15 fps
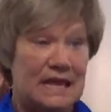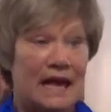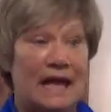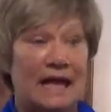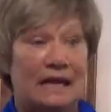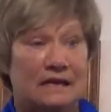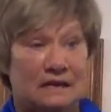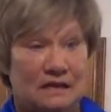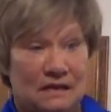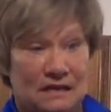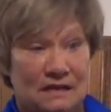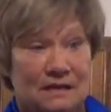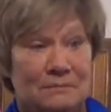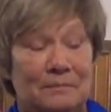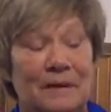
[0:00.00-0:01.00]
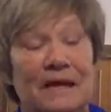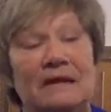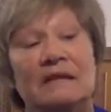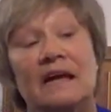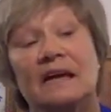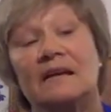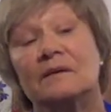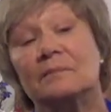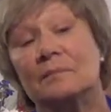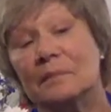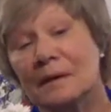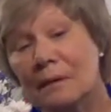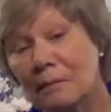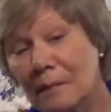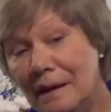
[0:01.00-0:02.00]
and made that
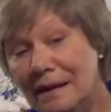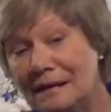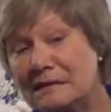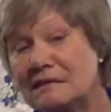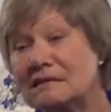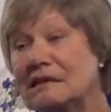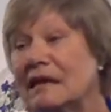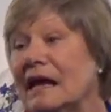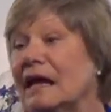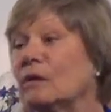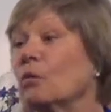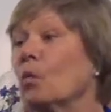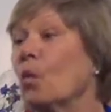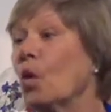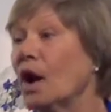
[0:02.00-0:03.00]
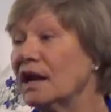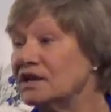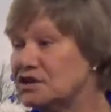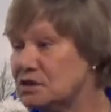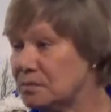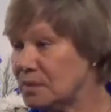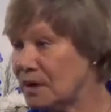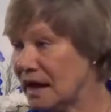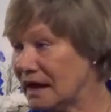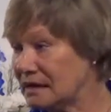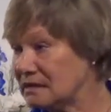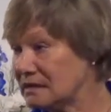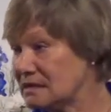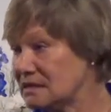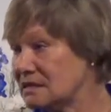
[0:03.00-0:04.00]
commitment and want to
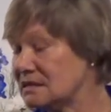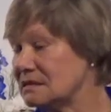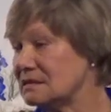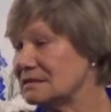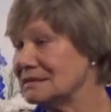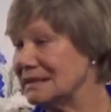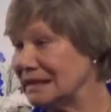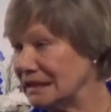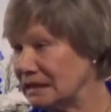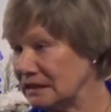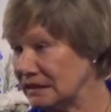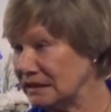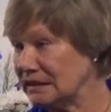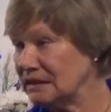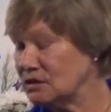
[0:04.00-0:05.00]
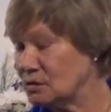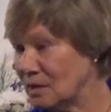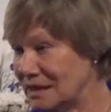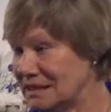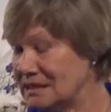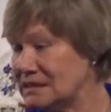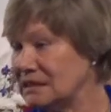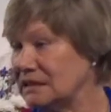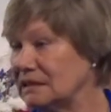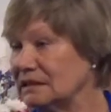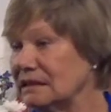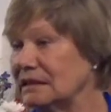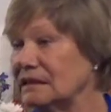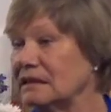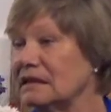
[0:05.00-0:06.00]
practice daily, twice
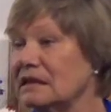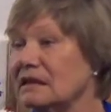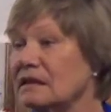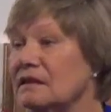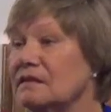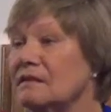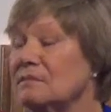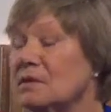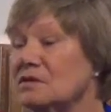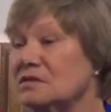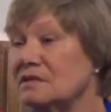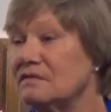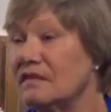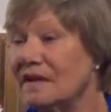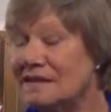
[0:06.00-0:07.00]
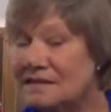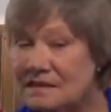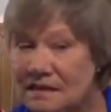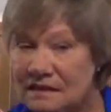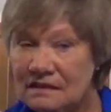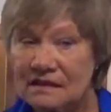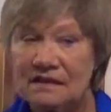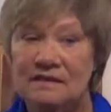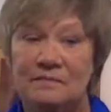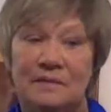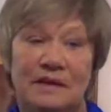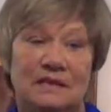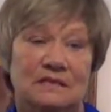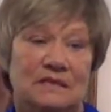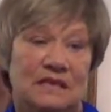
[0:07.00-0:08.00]
daily, the most advanced technique of
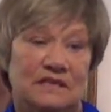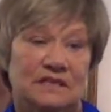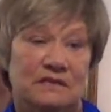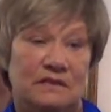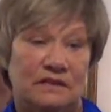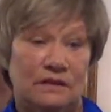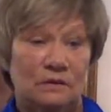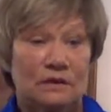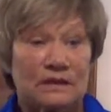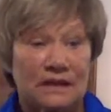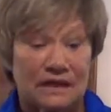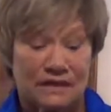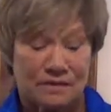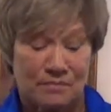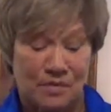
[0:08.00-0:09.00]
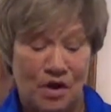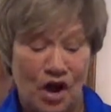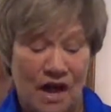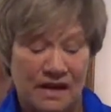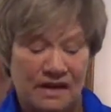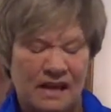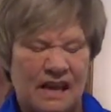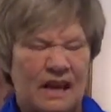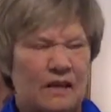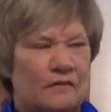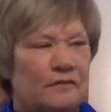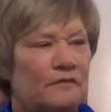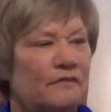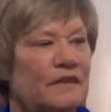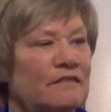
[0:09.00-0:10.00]
meditation that Yogananda brought.
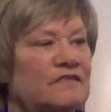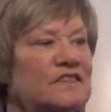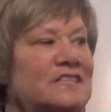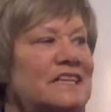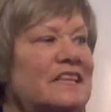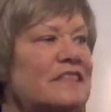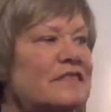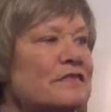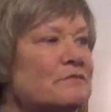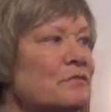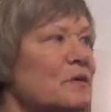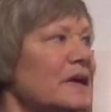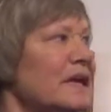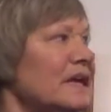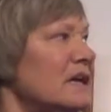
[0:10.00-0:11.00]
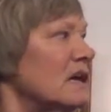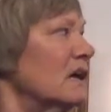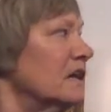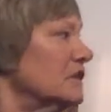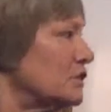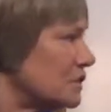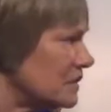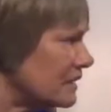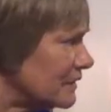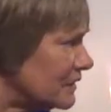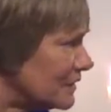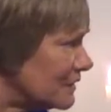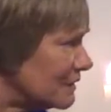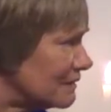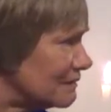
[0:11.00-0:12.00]
53
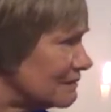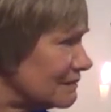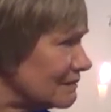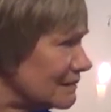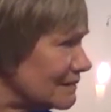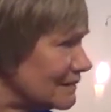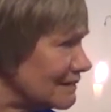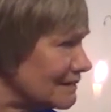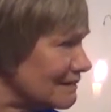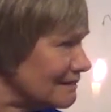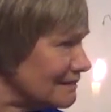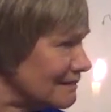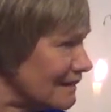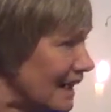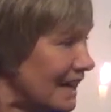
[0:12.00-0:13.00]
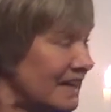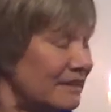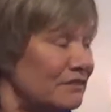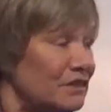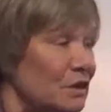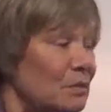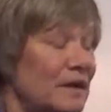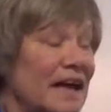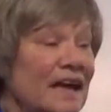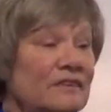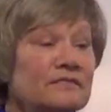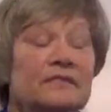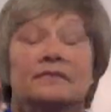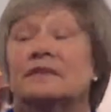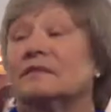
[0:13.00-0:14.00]
countries. I didn't even know we had
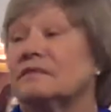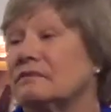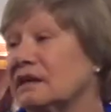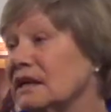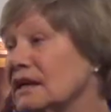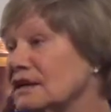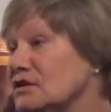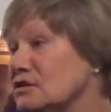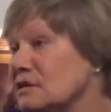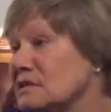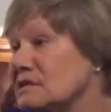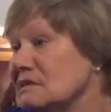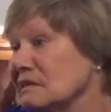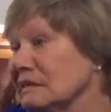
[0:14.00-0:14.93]
53 countries.